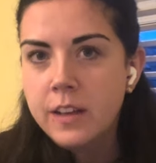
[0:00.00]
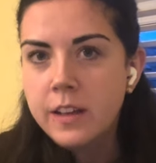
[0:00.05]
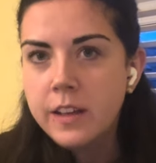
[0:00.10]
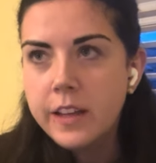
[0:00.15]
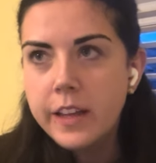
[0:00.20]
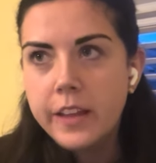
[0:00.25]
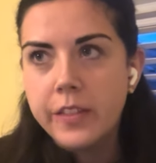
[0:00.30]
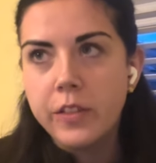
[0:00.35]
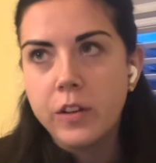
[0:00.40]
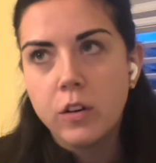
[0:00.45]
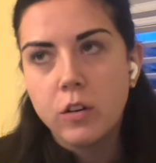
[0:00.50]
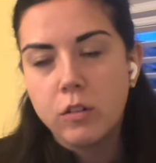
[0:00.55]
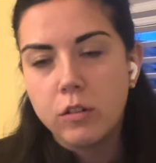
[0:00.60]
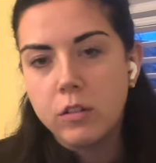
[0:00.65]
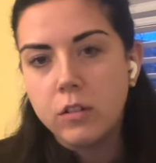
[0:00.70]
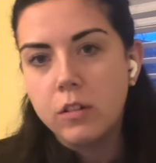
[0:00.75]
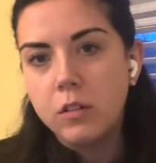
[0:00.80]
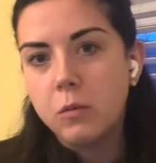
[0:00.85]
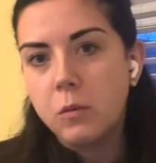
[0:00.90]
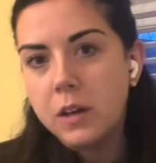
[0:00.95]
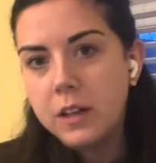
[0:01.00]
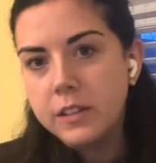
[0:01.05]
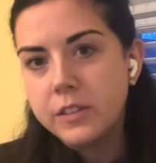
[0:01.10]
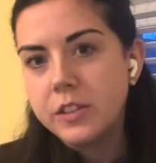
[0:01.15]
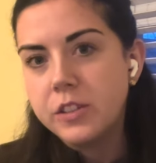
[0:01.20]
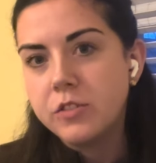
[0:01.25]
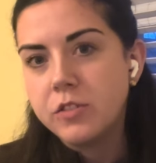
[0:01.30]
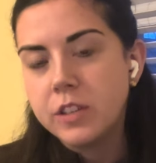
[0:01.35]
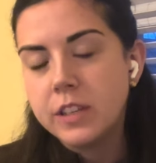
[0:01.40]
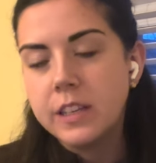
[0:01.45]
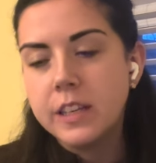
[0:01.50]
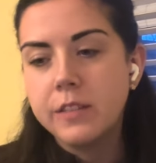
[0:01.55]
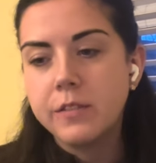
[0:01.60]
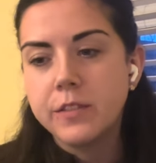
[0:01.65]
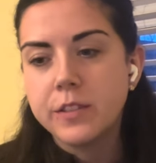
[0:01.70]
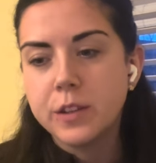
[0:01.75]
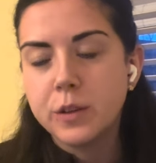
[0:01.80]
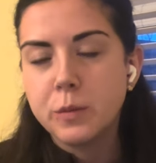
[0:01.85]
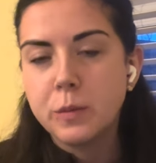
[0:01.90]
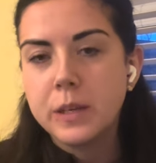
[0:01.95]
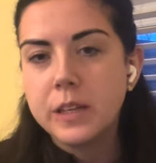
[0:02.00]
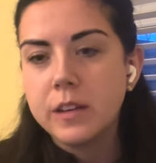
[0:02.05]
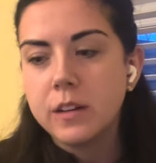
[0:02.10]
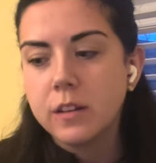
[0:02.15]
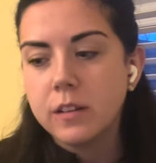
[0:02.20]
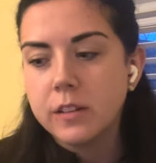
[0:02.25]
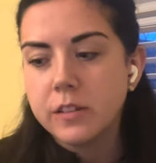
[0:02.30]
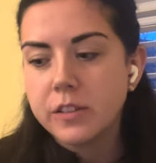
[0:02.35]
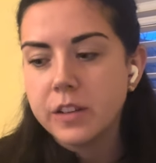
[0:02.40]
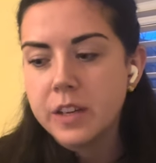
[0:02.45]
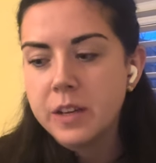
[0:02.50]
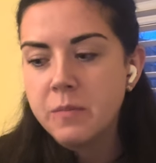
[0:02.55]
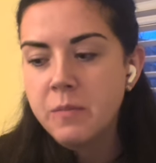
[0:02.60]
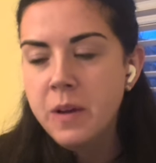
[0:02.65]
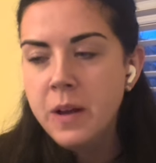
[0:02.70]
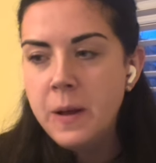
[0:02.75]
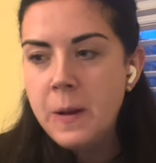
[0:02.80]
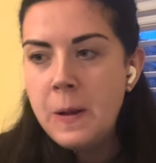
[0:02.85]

in the whole while teaching Leaving Cert PE all the time.